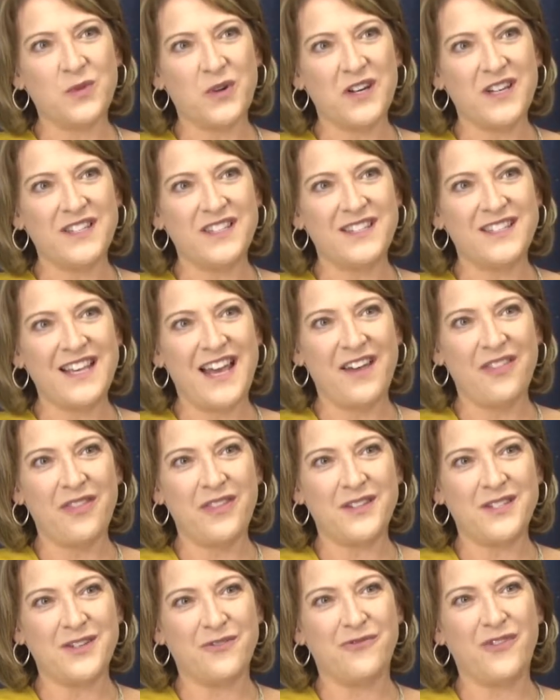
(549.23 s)
we're a
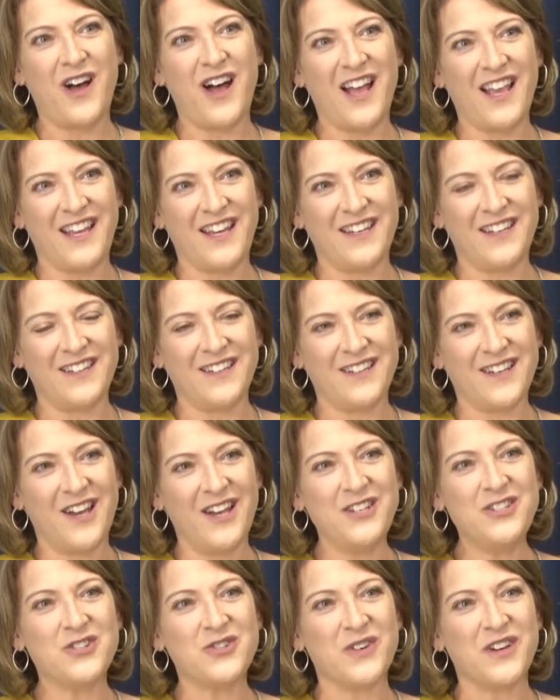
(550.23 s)
death defying
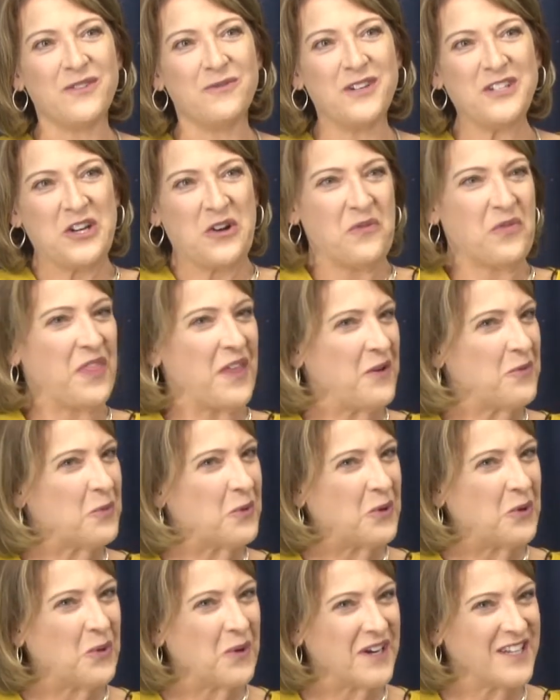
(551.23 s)
country. We don't think
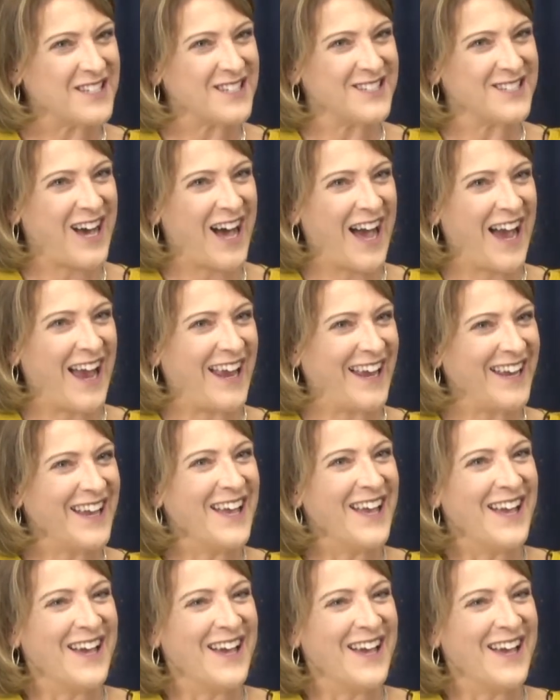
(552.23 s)
we're going to die.